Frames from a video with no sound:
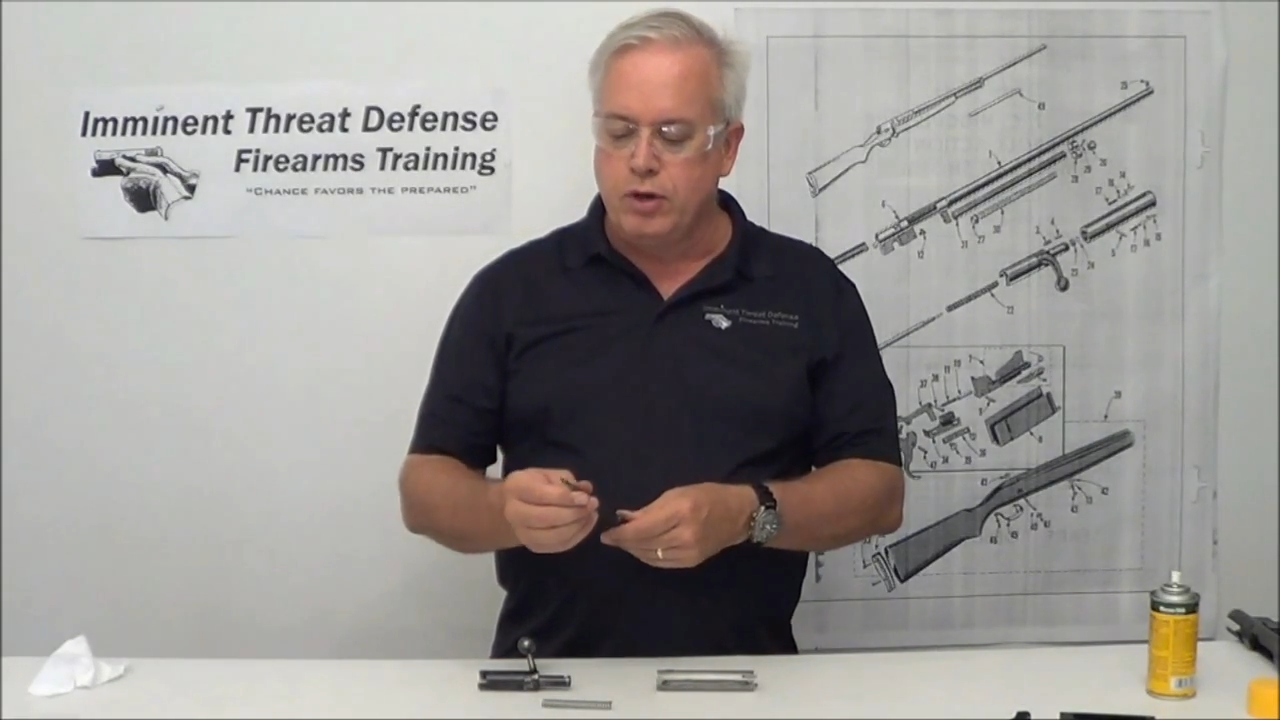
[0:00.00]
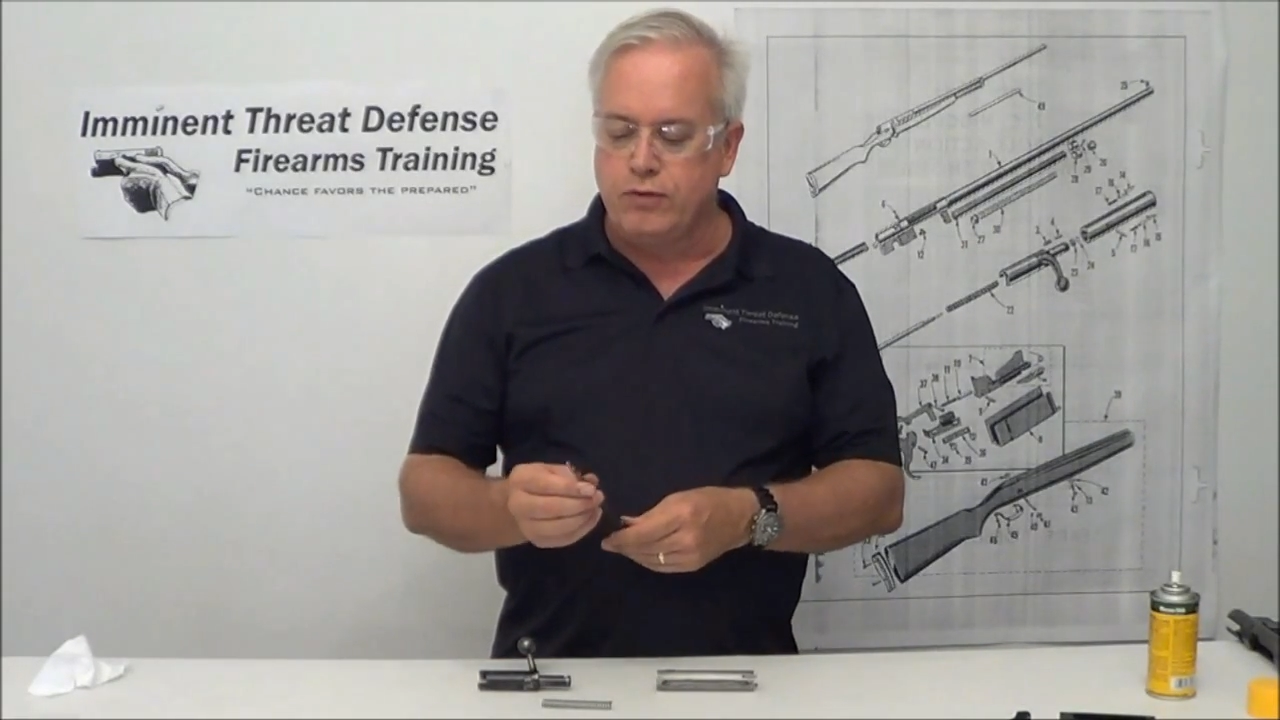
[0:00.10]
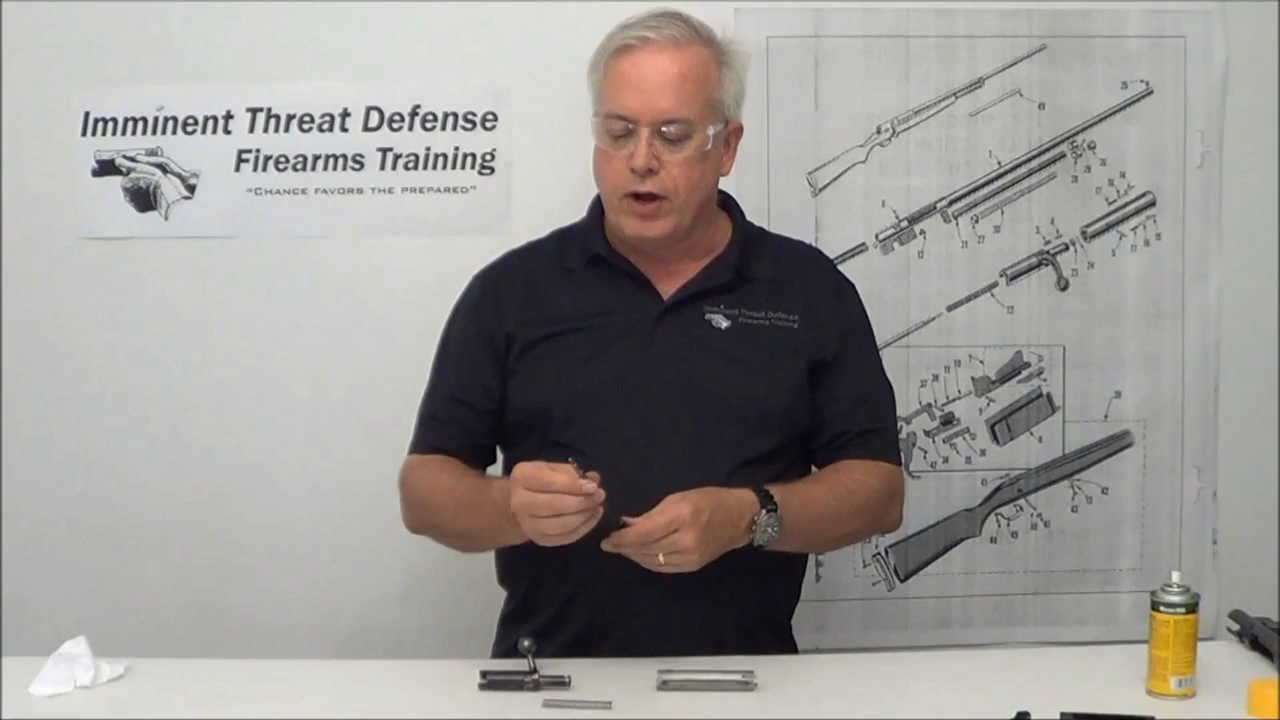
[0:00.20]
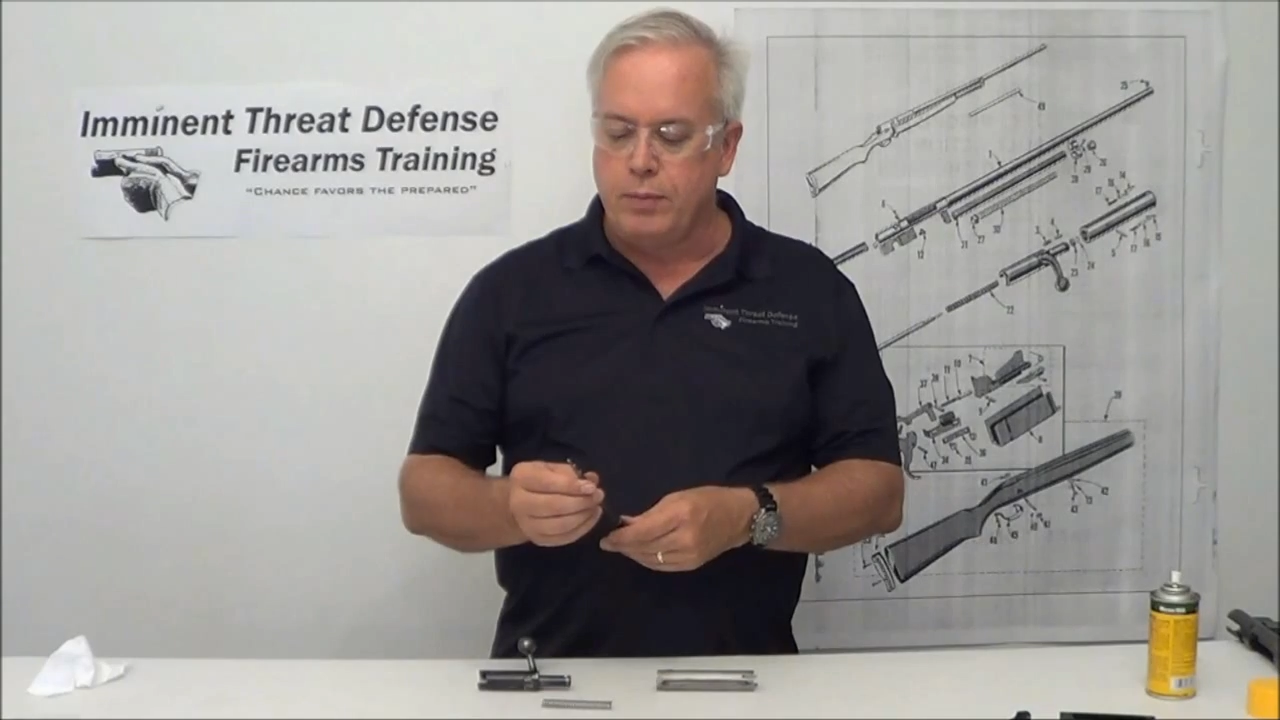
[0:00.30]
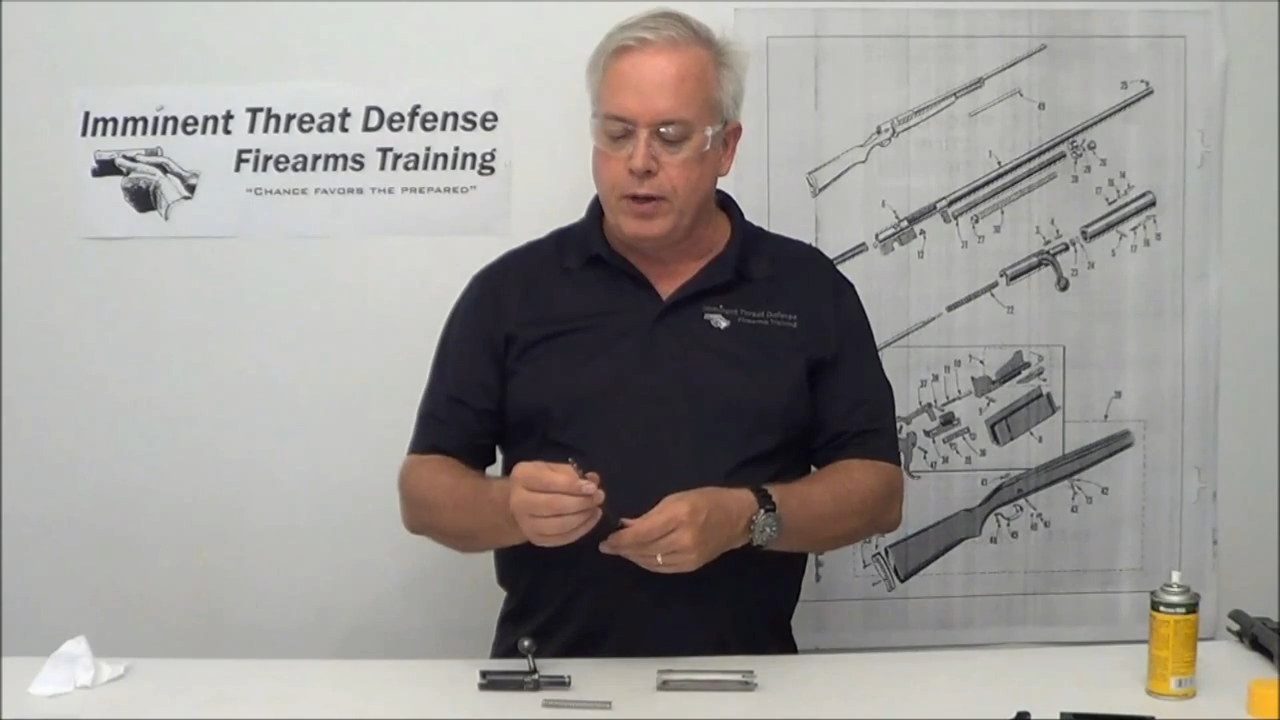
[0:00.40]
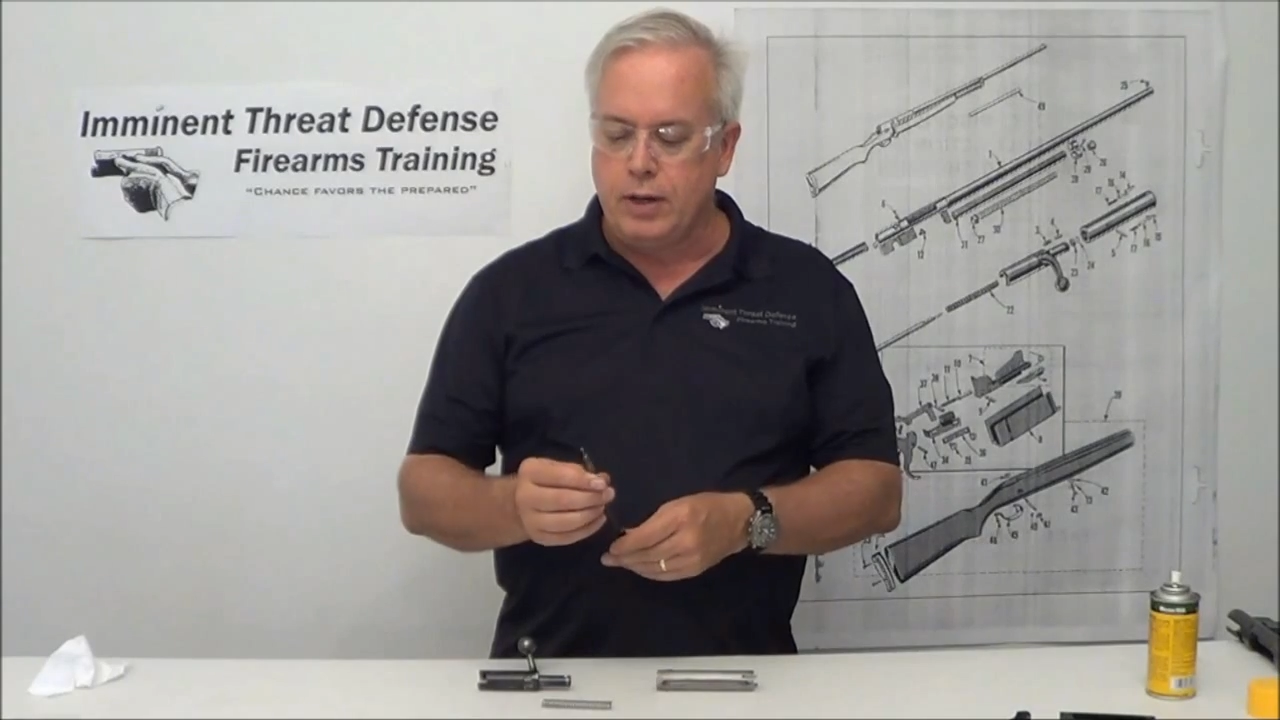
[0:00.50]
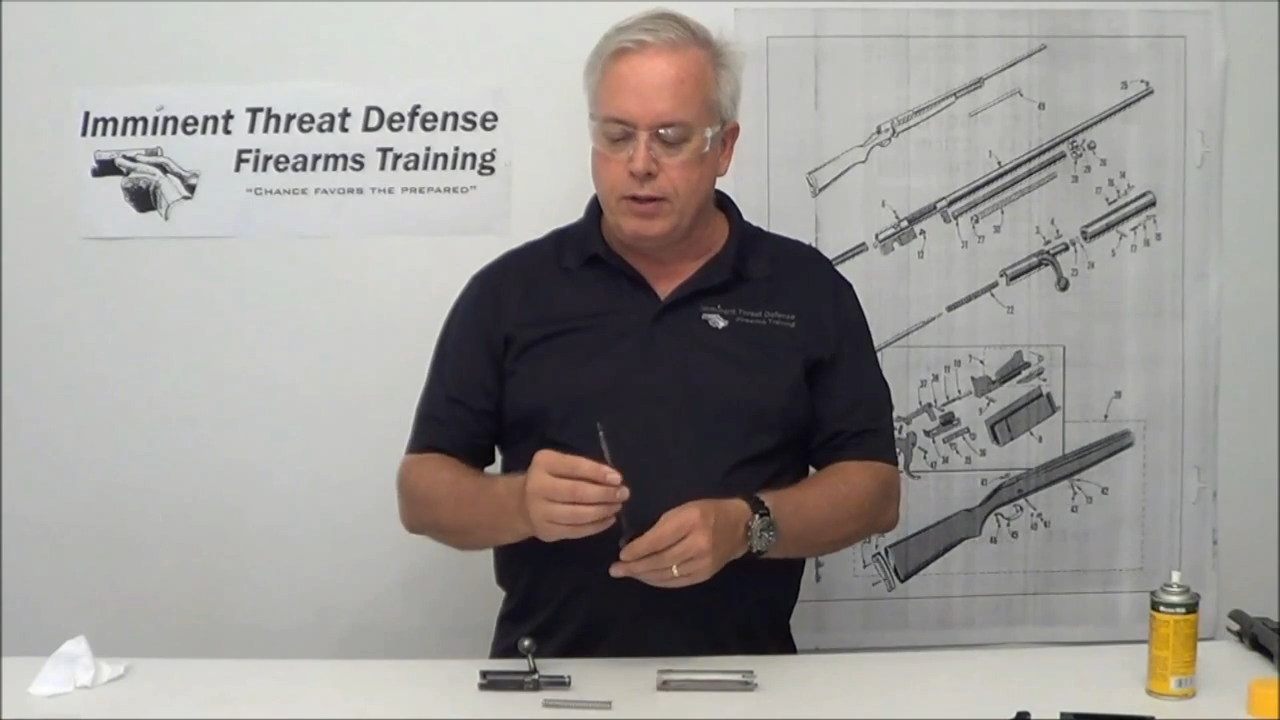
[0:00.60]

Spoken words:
the firing pin in.